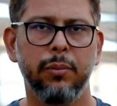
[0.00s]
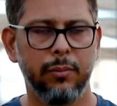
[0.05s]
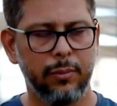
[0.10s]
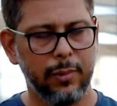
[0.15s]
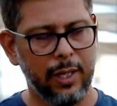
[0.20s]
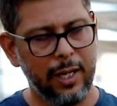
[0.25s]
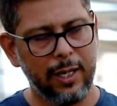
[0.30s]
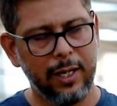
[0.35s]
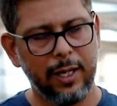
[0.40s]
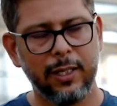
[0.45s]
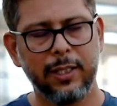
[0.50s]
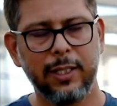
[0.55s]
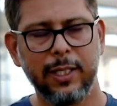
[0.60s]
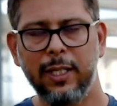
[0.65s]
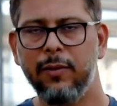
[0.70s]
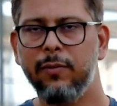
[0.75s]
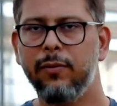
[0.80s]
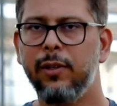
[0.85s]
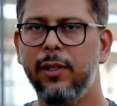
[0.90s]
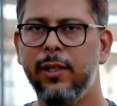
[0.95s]
and our
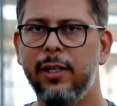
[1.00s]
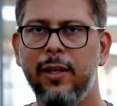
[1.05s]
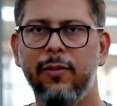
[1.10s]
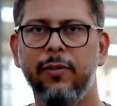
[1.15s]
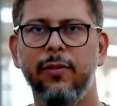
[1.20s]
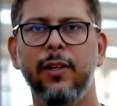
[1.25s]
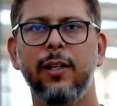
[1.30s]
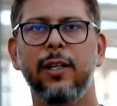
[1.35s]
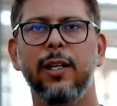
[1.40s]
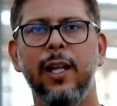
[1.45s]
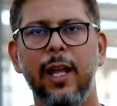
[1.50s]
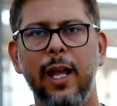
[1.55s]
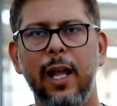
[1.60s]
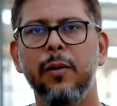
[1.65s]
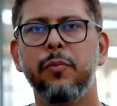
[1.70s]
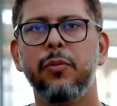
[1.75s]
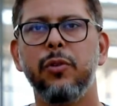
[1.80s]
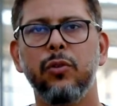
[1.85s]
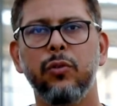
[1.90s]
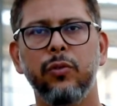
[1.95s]
team will definitely
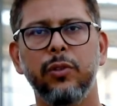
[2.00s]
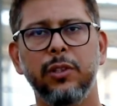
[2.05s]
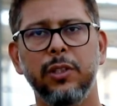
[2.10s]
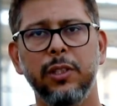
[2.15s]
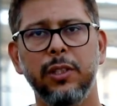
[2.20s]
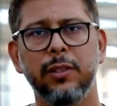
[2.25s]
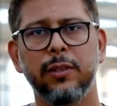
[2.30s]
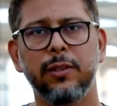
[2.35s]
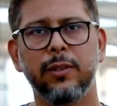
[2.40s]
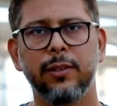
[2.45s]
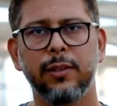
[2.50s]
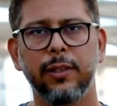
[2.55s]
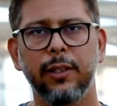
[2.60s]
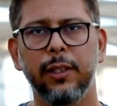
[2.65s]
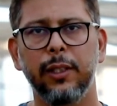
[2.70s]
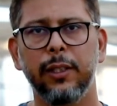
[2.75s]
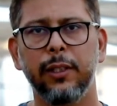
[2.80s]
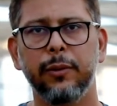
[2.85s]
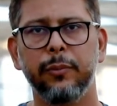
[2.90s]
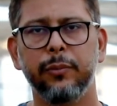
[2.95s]
help you with these
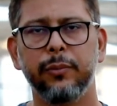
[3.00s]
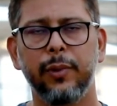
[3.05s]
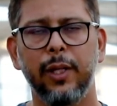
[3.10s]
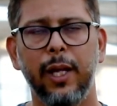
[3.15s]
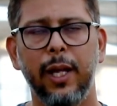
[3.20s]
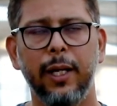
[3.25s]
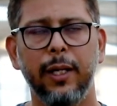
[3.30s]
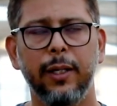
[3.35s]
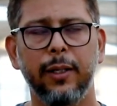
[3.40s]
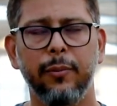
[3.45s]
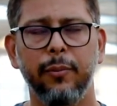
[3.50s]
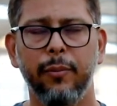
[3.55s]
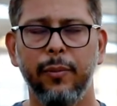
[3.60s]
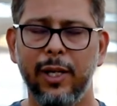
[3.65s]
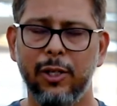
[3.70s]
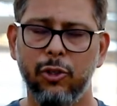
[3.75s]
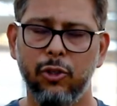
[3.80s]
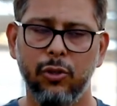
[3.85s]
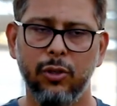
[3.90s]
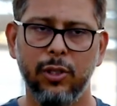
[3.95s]
and
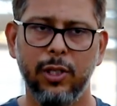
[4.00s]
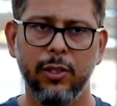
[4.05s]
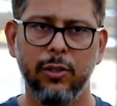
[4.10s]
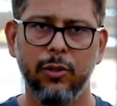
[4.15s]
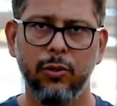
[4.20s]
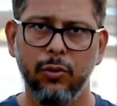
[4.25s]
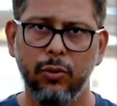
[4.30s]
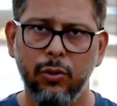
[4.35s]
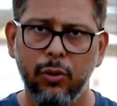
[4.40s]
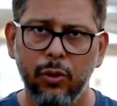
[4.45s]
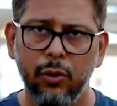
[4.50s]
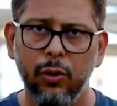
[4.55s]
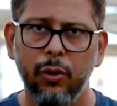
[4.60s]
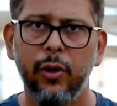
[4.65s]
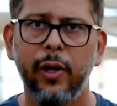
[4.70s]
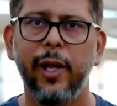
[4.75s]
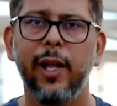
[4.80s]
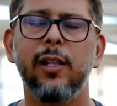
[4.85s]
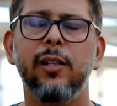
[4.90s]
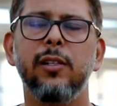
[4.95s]
make sure that you
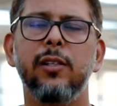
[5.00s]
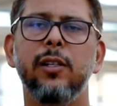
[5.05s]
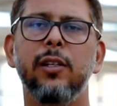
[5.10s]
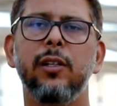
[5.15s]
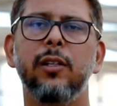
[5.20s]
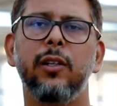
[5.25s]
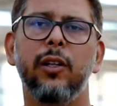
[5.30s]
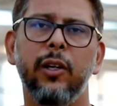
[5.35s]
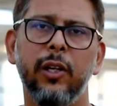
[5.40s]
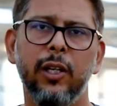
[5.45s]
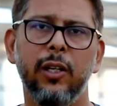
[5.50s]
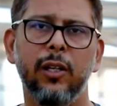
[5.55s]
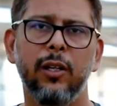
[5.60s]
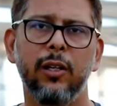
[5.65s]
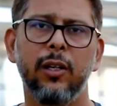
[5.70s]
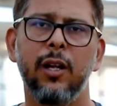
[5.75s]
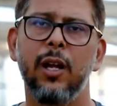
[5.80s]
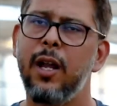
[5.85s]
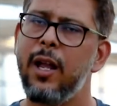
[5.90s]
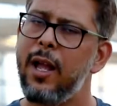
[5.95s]
grow healthier,
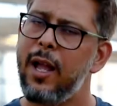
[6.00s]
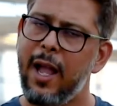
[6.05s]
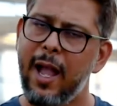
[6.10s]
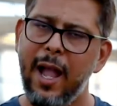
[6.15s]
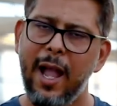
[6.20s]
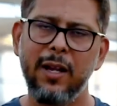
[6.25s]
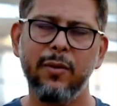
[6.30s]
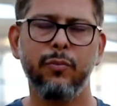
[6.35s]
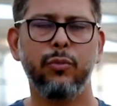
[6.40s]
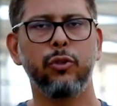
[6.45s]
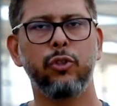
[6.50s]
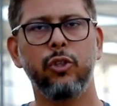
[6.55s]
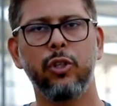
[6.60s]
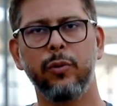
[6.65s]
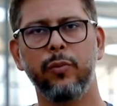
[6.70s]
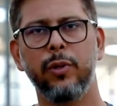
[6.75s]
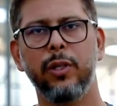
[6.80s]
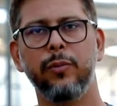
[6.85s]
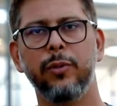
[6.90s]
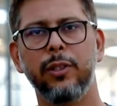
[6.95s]
greener and
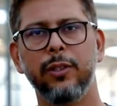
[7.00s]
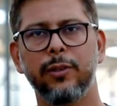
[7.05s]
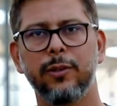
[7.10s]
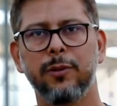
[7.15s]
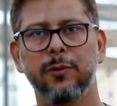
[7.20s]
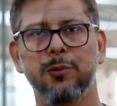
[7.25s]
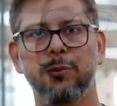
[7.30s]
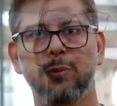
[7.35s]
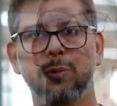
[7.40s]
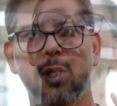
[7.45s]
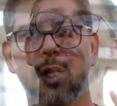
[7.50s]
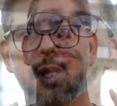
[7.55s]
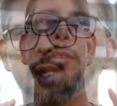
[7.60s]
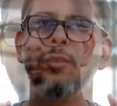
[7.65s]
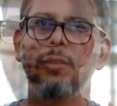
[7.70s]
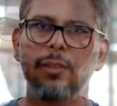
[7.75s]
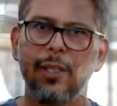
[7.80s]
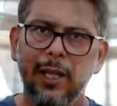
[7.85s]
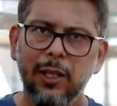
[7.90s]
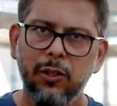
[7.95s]
bushier babies.
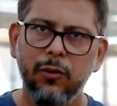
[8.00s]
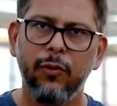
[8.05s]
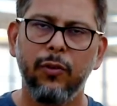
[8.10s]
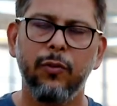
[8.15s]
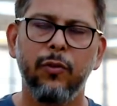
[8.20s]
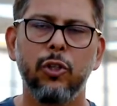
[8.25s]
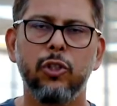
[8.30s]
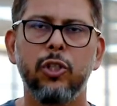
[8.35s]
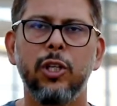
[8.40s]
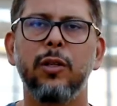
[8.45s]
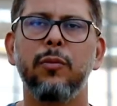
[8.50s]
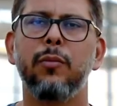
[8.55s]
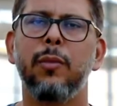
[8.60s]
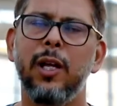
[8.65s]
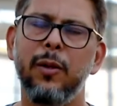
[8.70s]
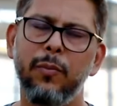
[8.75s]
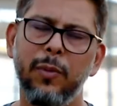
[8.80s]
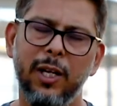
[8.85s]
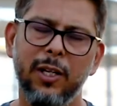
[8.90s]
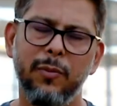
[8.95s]
Thank you for watching
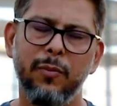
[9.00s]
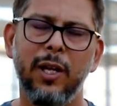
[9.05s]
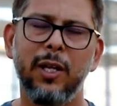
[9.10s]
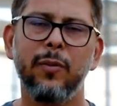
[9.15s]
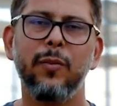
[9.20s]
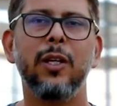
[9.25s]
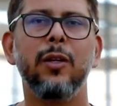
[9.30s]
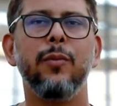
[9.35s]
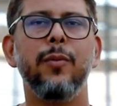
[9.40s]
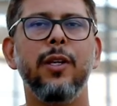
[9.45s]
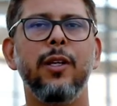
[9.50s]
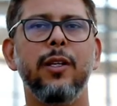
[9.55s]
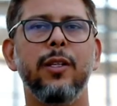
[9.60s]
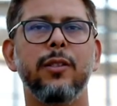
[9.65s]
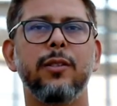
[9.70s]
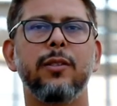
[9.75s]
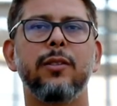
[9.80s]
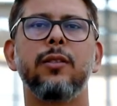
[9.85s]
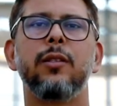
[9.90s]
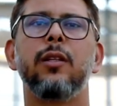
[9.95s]
My Plant My
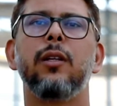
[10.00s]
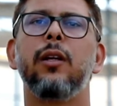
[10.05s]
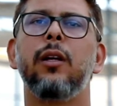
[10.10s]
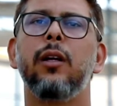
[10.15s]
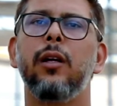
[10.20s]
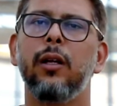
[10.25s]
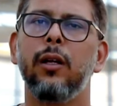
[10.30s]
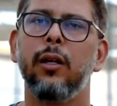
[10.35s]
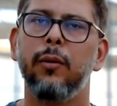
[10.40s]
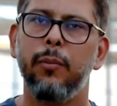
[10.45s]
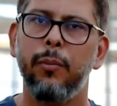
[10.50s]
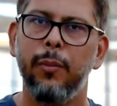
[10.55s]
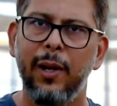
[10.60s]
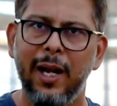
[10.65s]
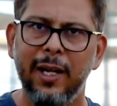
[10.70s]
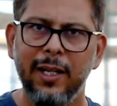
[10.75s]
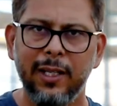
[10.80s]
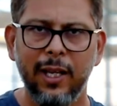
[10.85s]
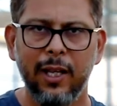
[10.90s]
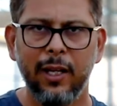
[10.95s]
Babies
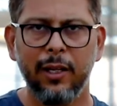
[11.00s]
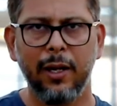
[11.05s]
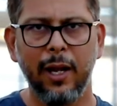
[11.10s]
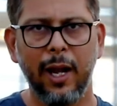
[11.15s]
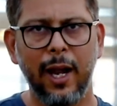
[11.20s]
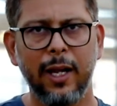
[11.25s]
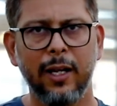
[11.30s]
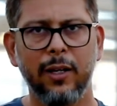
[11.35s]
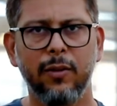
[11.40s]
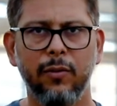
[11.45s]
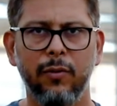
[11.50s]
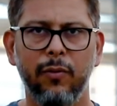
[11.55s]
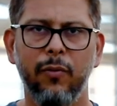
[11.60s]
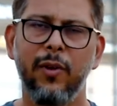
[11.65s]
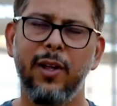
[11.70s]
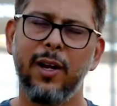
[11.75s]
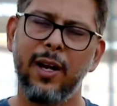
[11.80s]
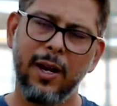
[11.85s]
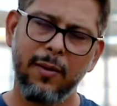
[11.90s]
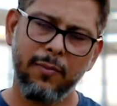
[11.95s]
plant care guide,
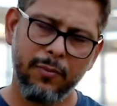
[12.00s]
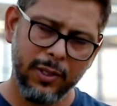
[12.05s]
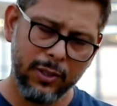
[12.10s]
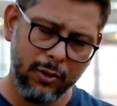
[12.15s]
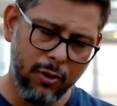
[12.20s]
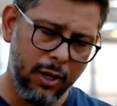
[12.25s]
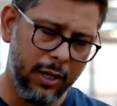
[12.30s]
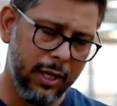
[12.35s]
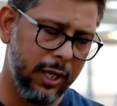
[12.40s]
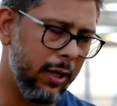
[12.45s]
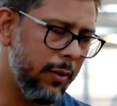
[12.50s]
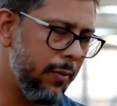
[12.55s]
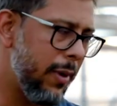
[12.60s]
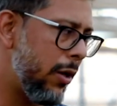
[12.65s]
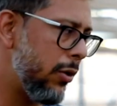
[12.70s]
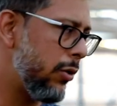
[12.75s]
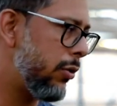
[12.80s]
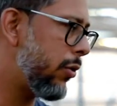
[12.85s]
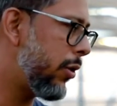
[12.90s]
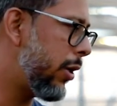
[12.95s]
where I've been talking
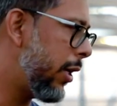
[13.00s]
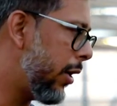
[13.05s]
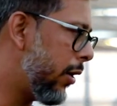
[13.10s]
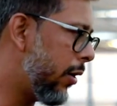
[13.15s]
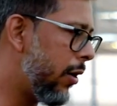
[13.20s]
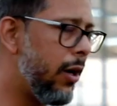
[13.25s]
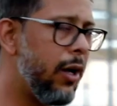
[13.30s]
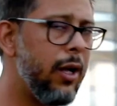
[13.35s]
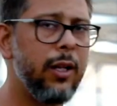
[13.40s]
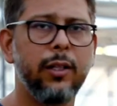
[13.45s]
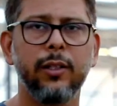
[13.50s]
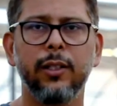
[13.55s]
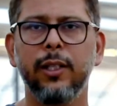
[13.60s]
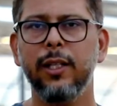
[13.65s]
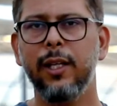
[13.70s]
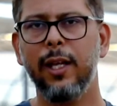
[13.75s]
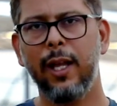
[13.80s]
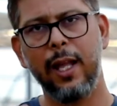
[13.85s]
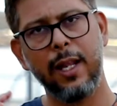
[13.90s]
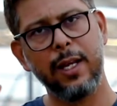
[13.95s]
about today on
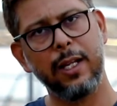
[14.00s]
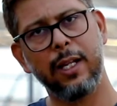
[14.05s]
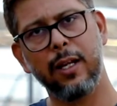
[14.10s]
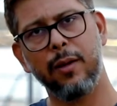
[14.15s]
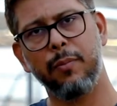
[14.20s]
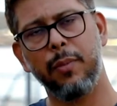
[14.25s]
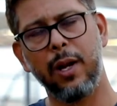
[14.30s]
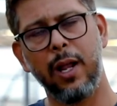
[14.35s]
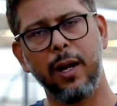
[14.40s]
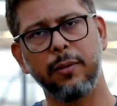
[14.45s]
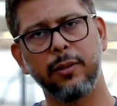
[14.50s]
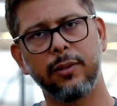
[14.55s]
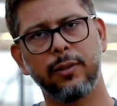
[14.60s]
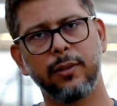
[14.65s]
the Areca plant.